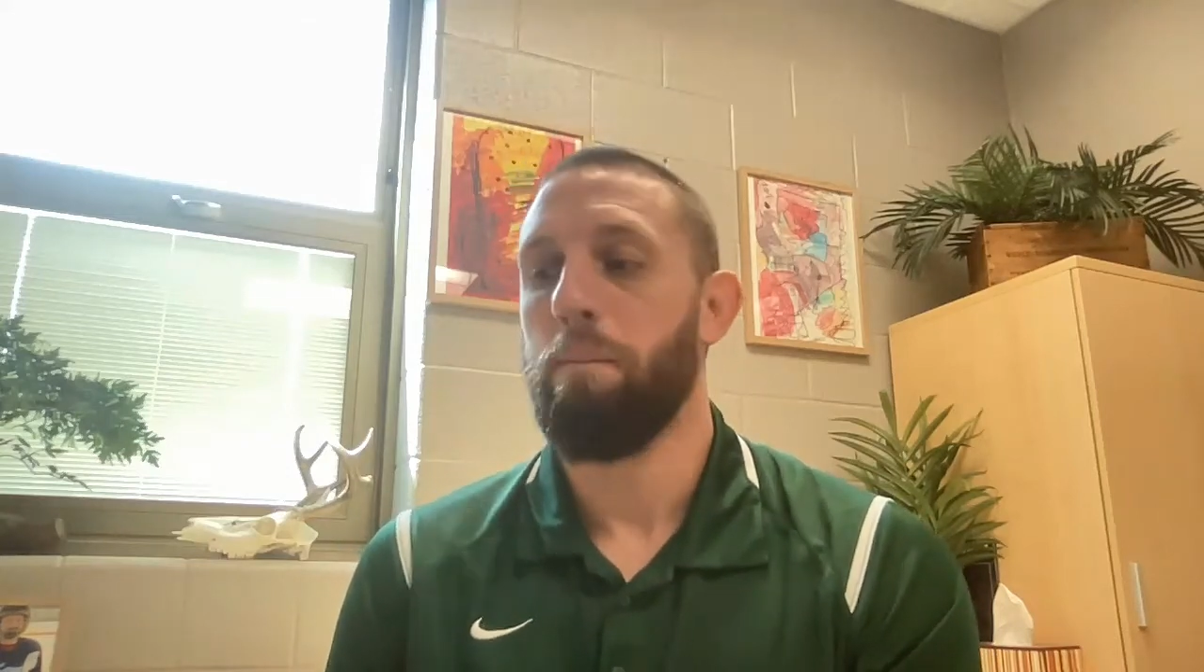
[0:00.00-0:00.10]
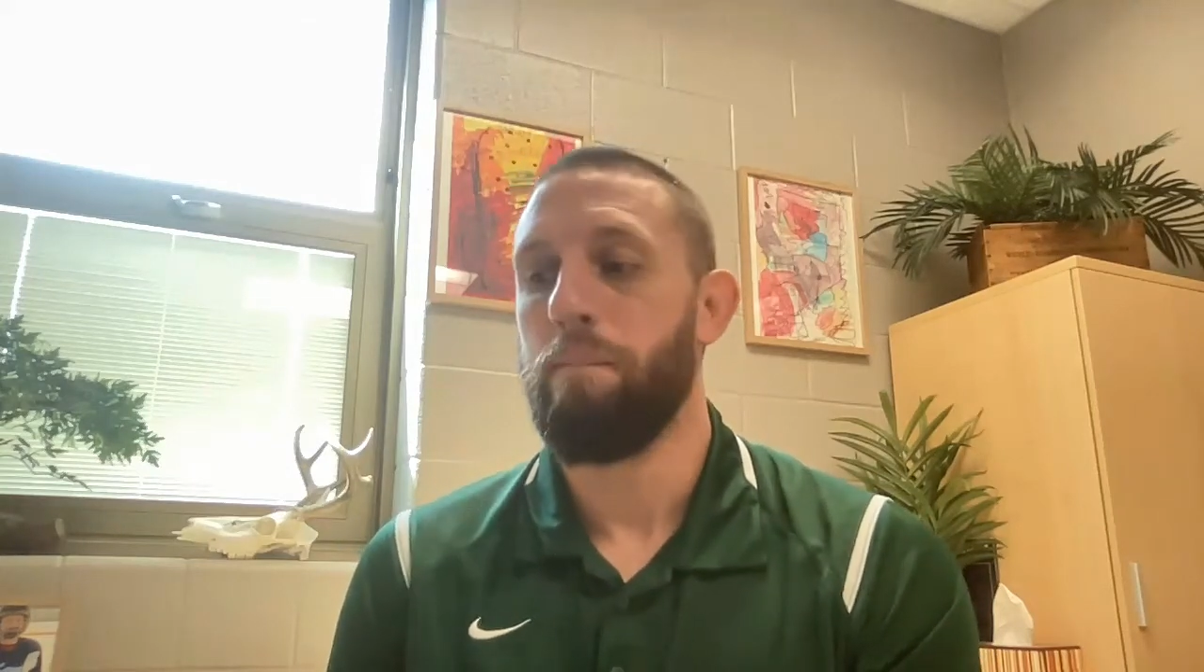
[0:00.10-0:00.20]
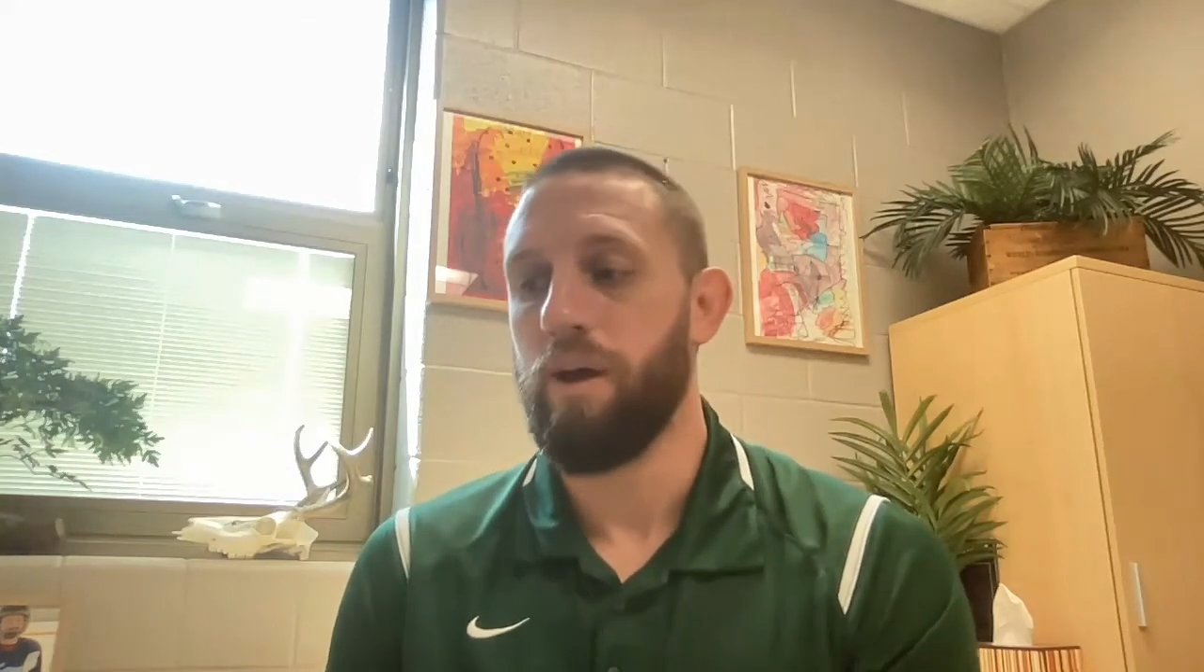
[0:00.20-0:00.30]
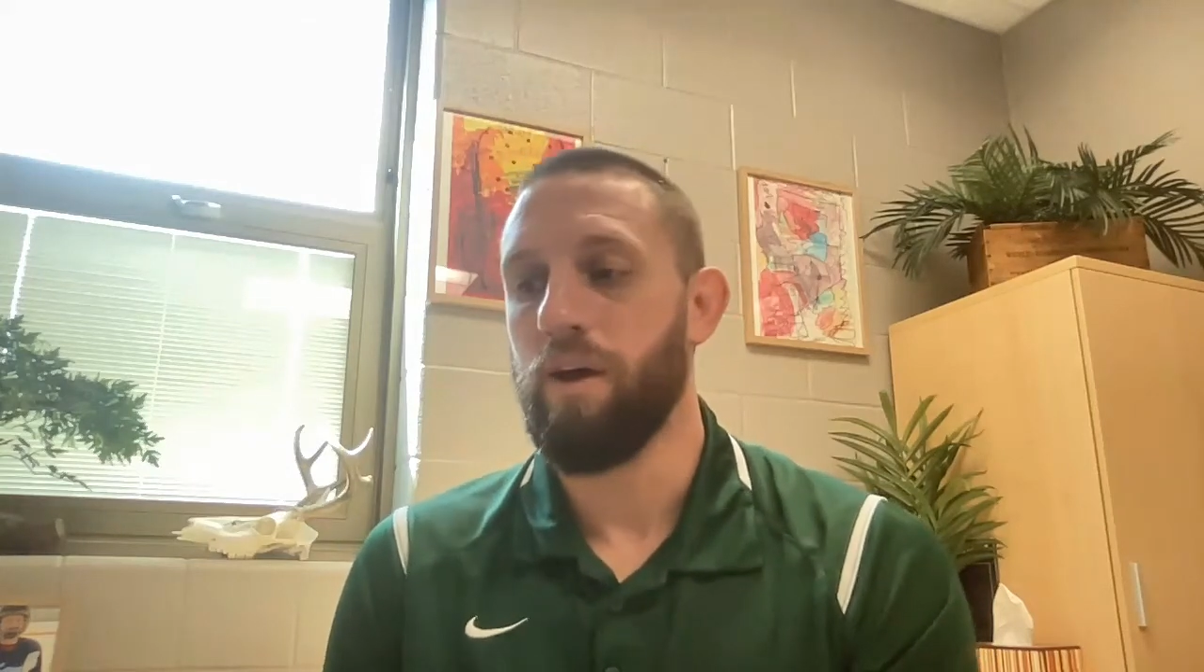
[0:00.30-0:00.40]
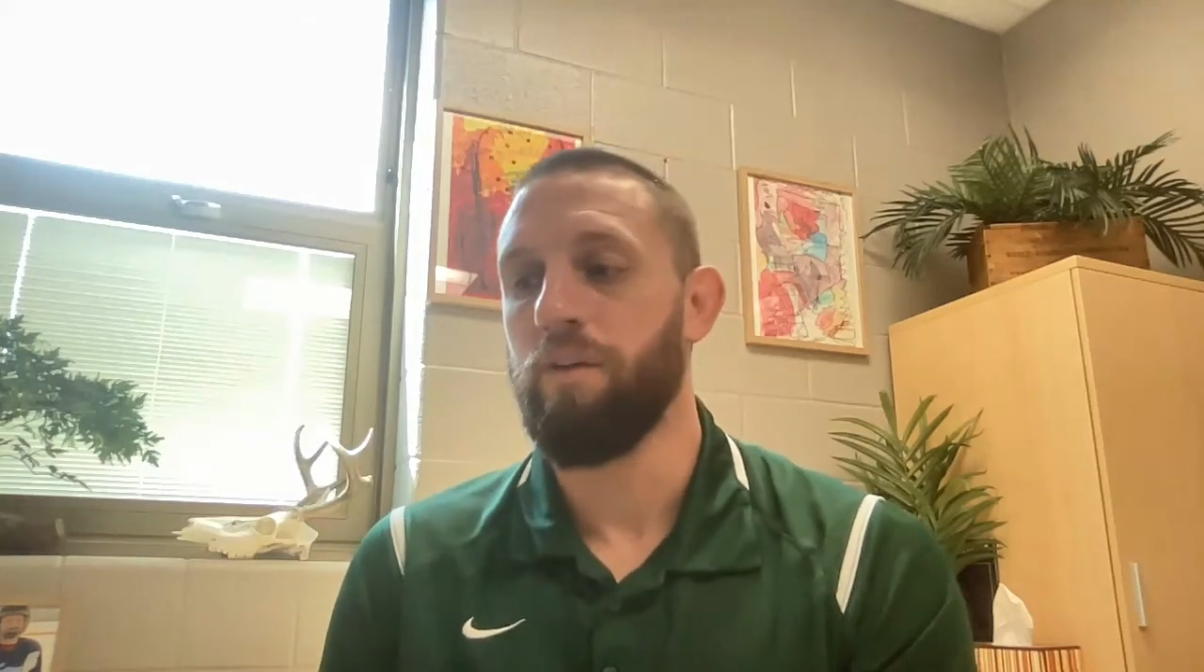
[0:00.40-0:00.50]

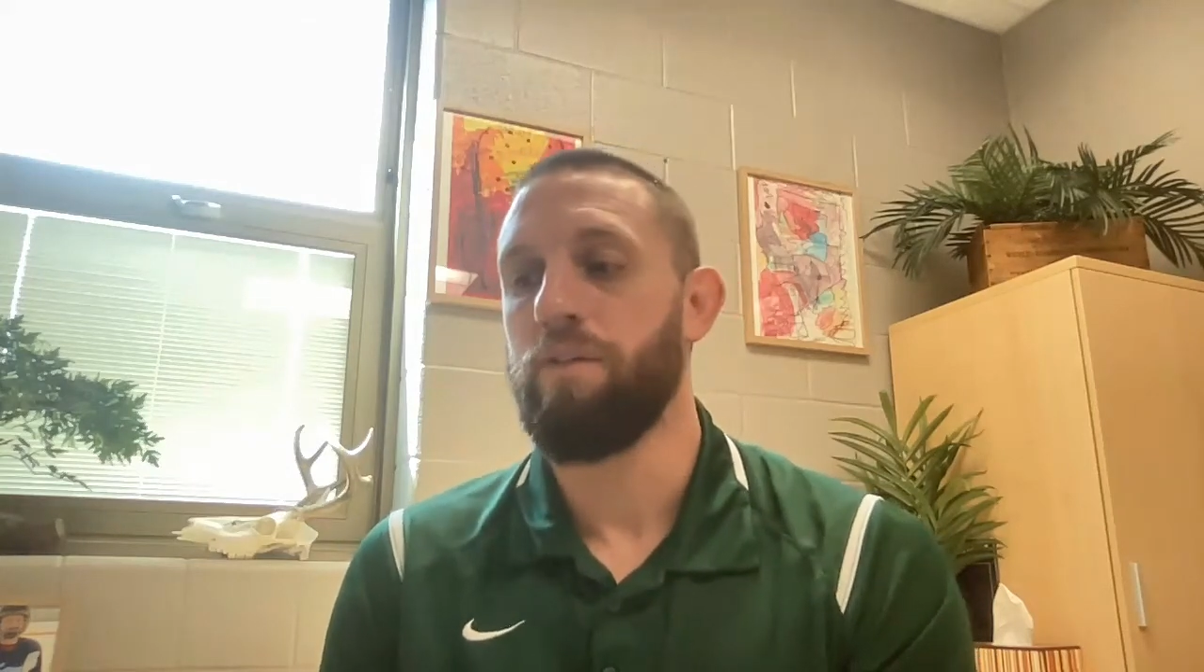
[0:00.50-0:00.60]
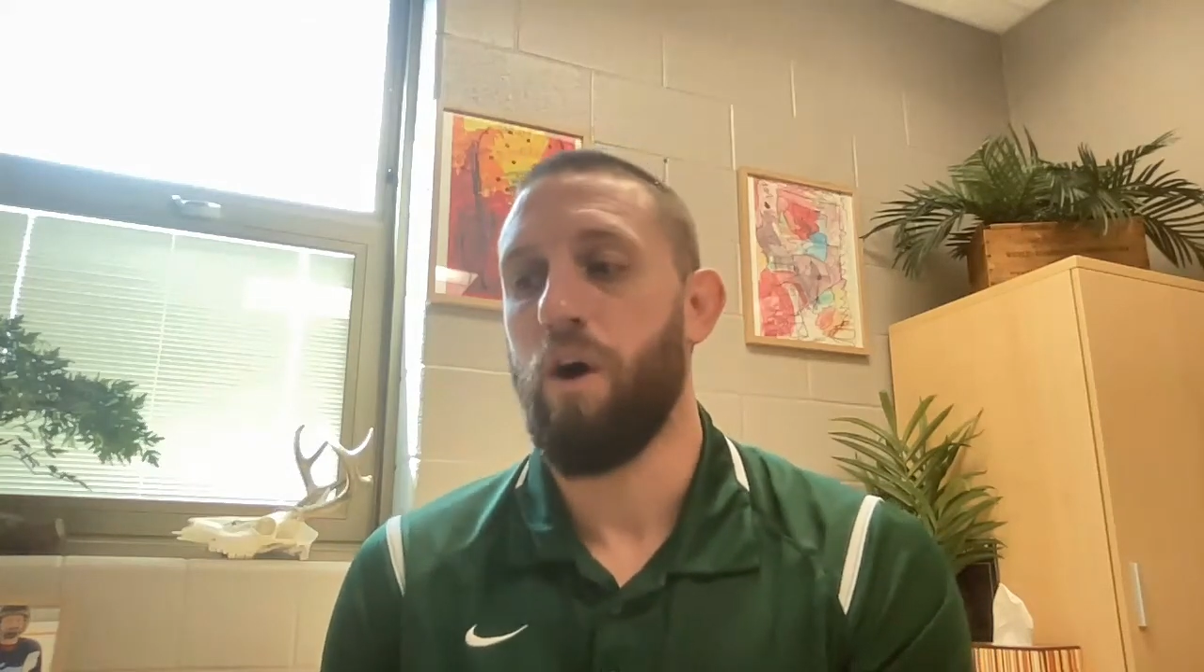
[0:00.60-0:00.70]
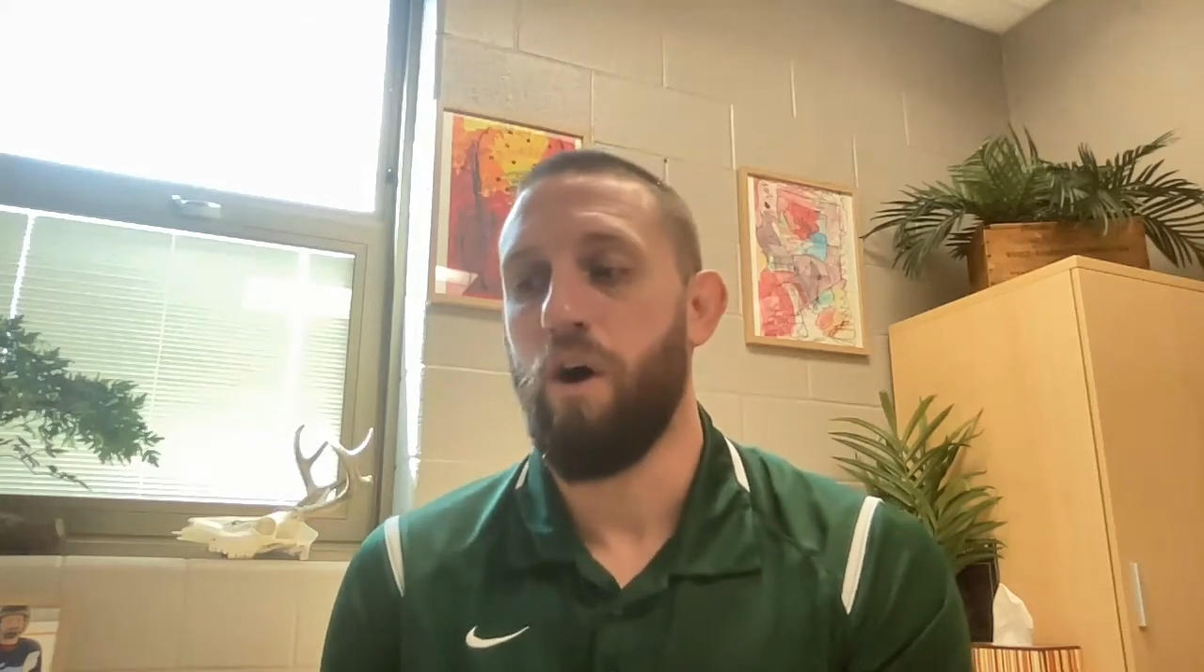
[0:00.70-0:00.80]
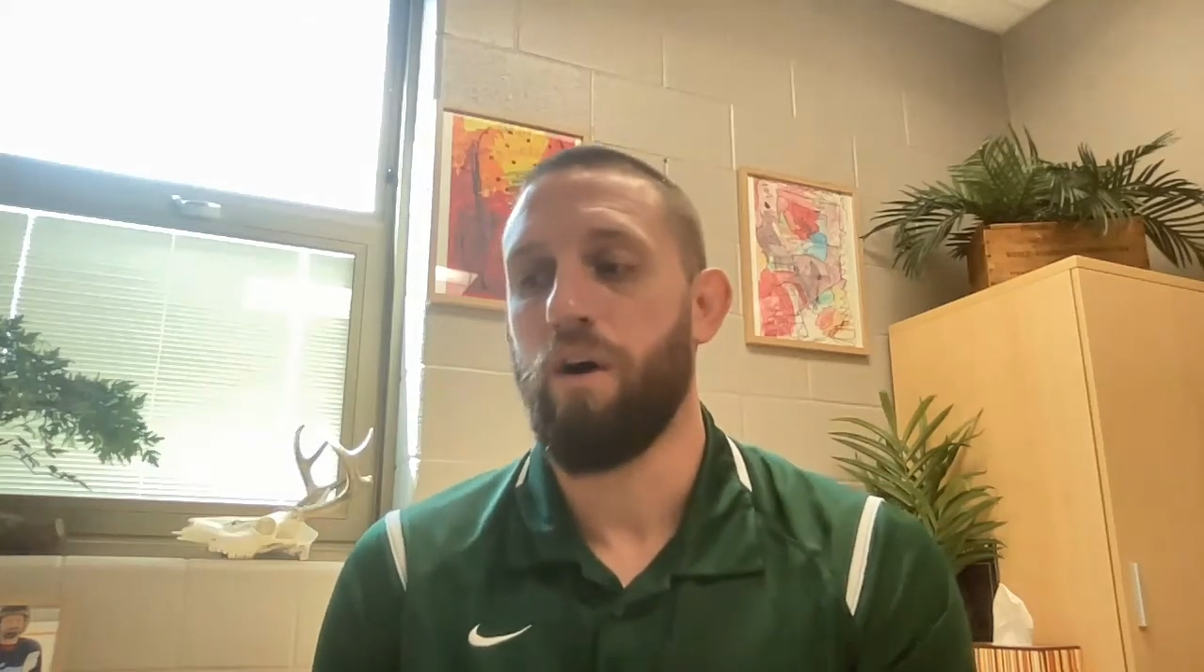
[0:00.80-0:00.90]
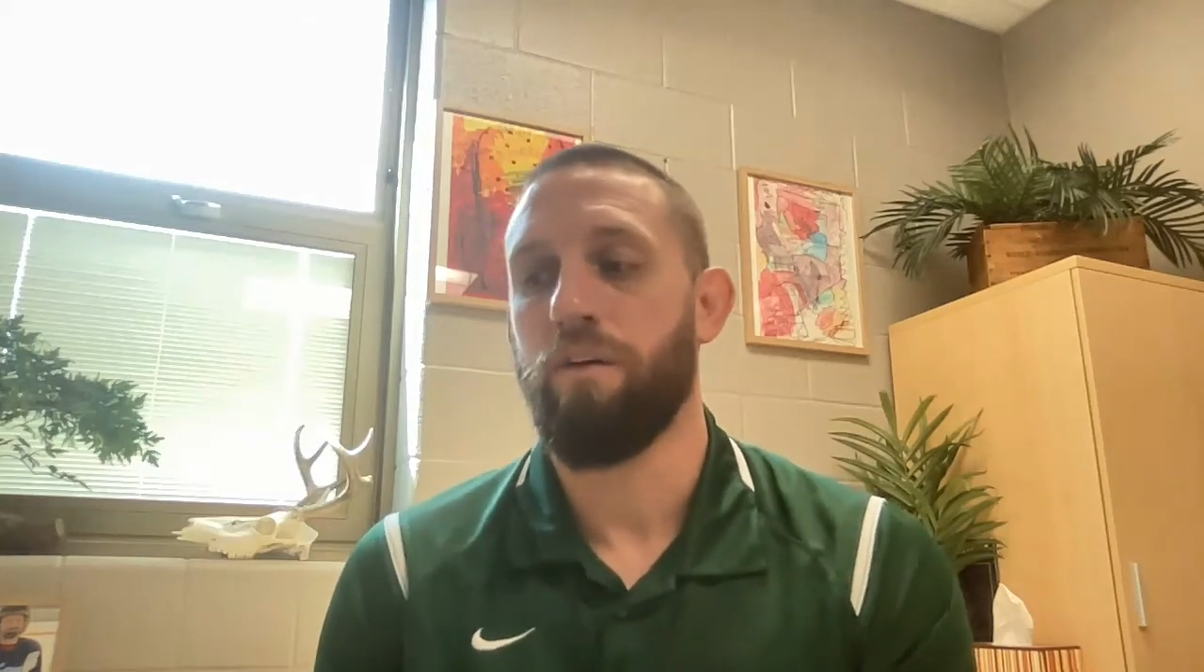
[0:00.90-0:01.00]
Build
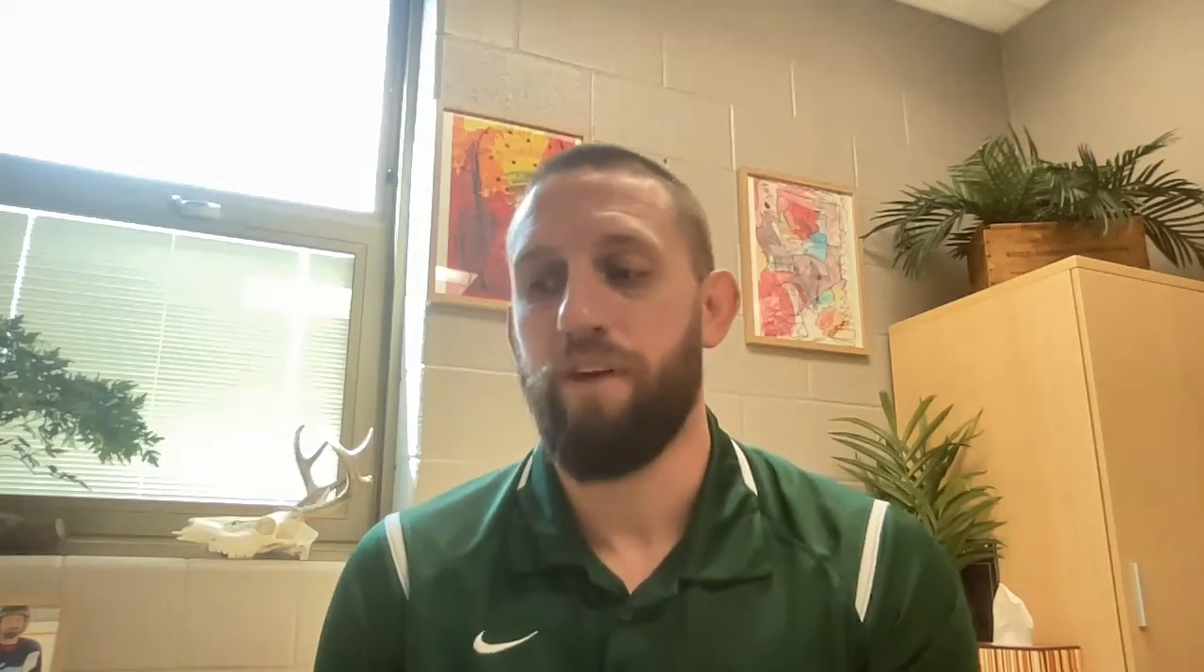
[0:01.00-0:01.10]
the R